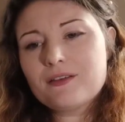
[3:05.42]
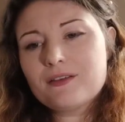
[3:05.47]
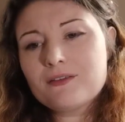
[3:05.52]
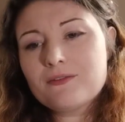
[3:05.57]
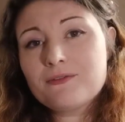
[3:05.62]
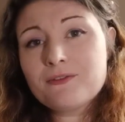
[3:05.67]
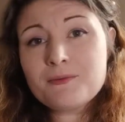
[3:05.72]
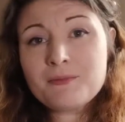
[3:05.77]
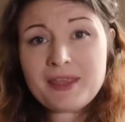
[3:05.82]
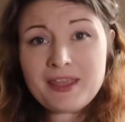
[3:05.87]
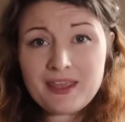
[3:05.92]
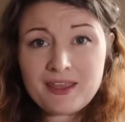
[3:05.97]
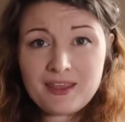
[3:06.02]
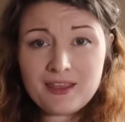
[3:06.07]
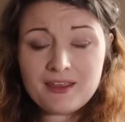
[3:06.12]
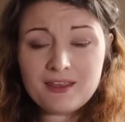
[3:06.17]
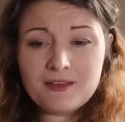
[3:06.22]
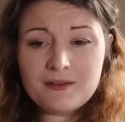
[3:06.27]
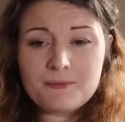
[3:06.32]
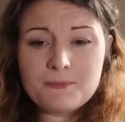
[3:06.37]
For
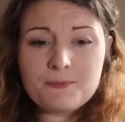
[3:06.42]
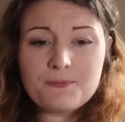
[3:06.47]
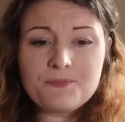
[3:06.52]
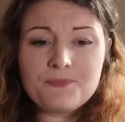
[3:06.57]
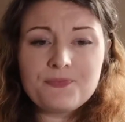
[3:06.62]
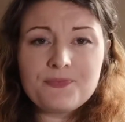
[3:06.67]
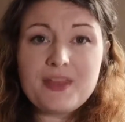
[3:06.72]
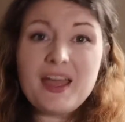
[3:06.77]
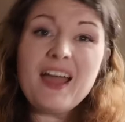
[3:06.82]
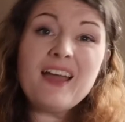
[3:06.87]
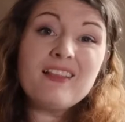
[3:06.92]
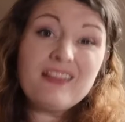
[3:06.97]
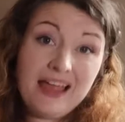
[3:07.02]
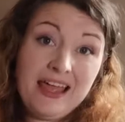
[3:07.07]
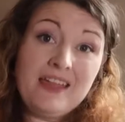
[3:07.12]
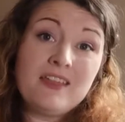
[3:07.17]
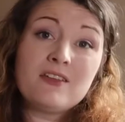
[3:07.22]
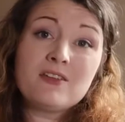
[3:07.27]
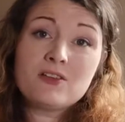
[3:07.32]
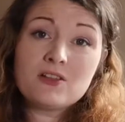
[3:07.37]
me, I
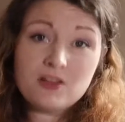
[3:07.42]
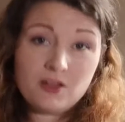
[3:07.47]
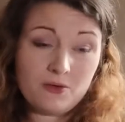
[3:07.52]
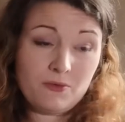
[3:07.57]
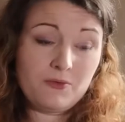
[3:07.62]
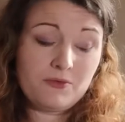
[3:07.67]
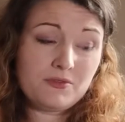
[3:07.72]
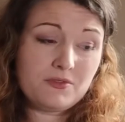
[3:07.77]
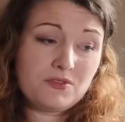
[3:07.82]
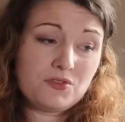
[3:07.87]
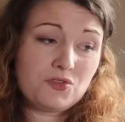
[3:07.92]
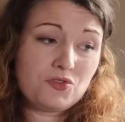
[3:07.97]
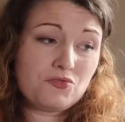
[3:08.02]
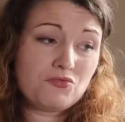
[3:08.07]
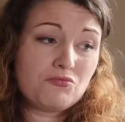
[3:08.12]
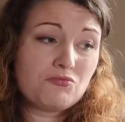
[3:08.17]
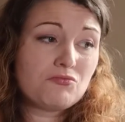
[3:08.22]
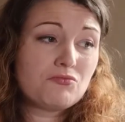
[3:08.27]
like clothes,